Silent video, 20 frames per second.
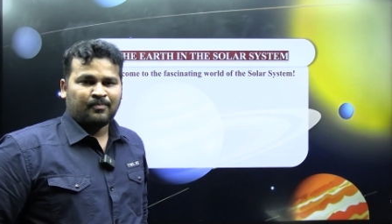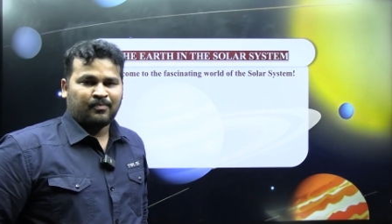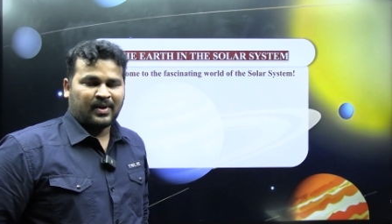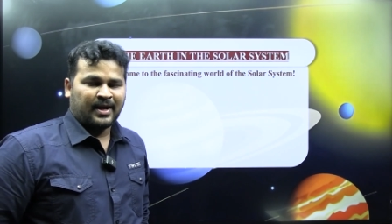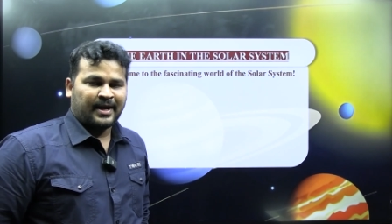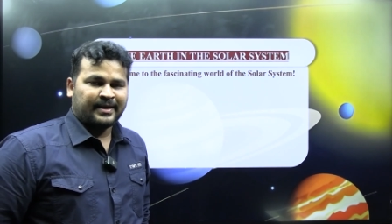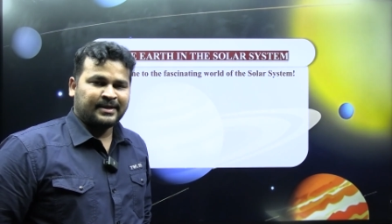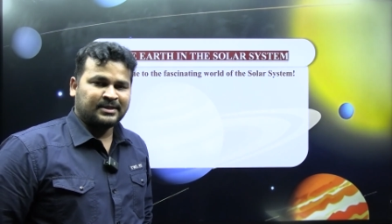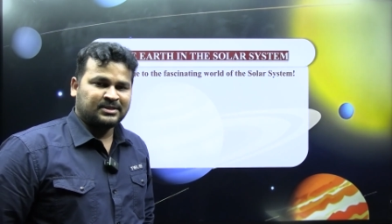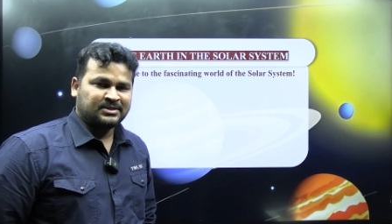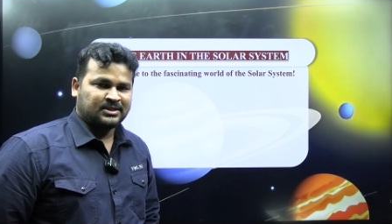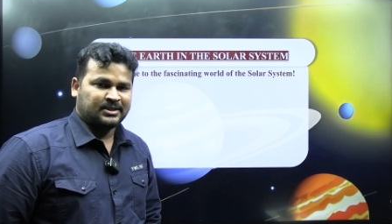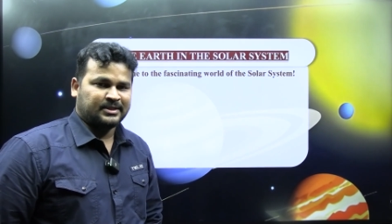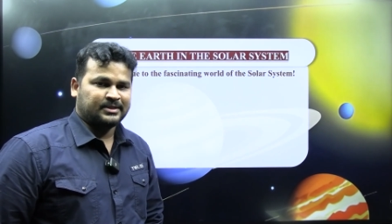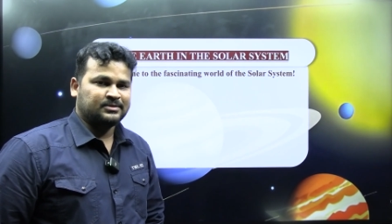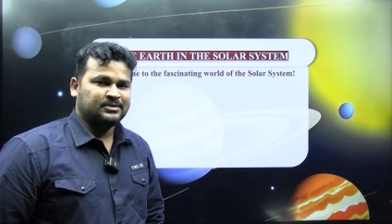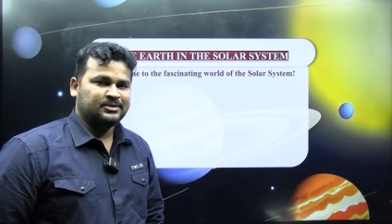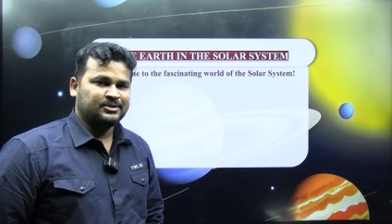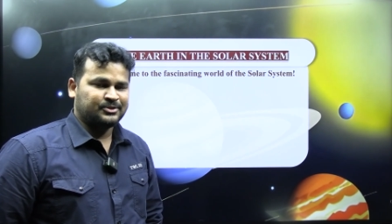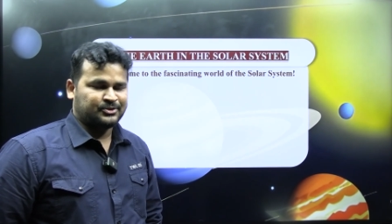planets
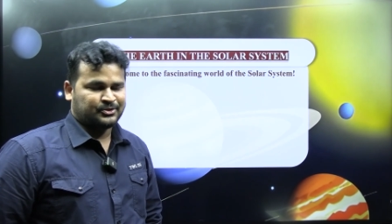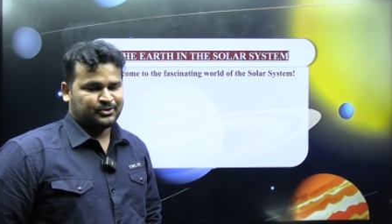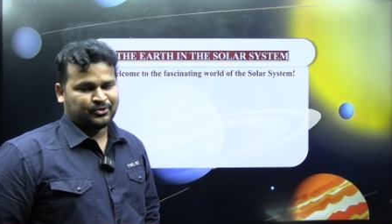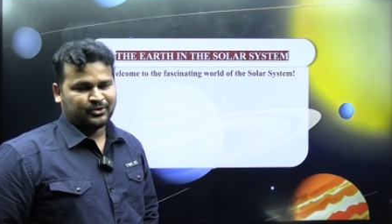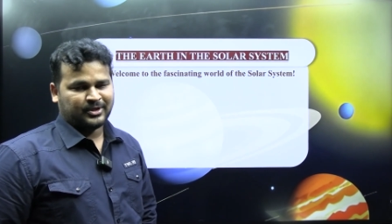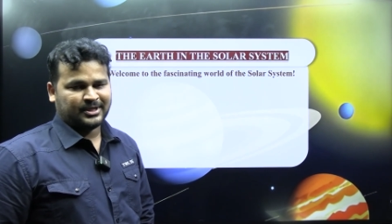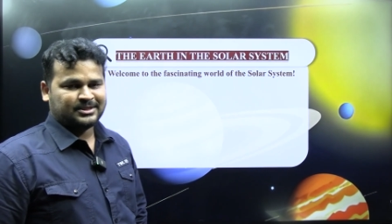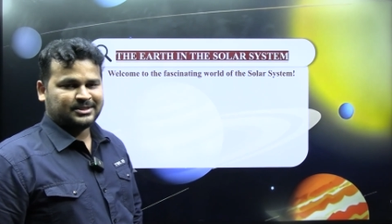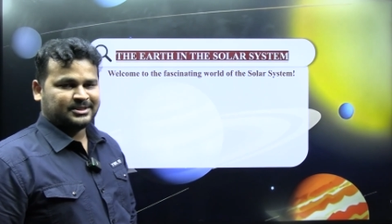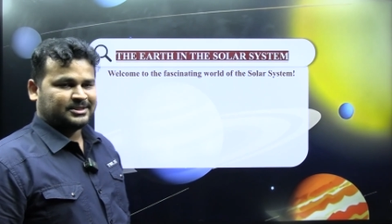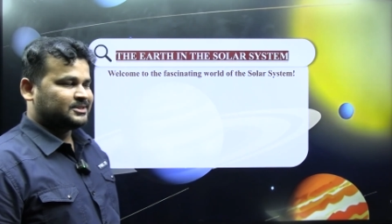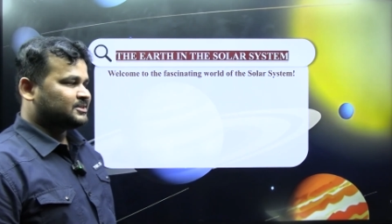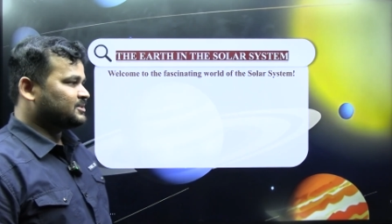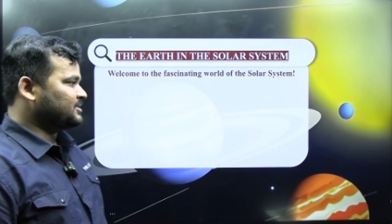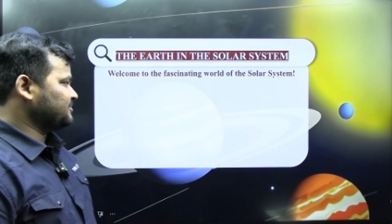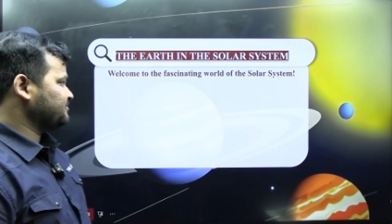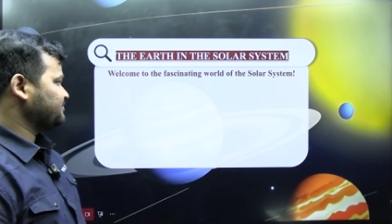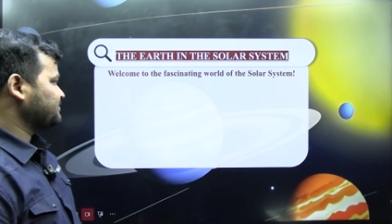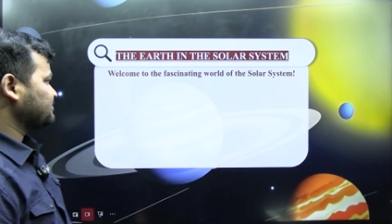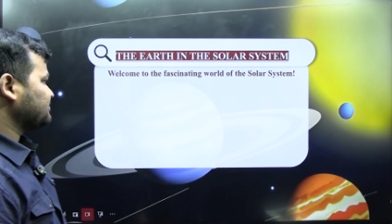and solar
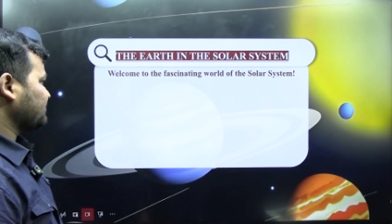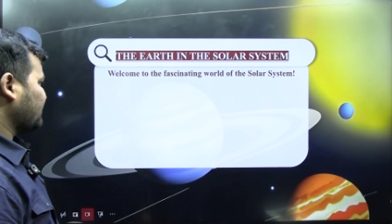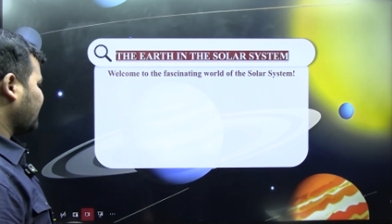system.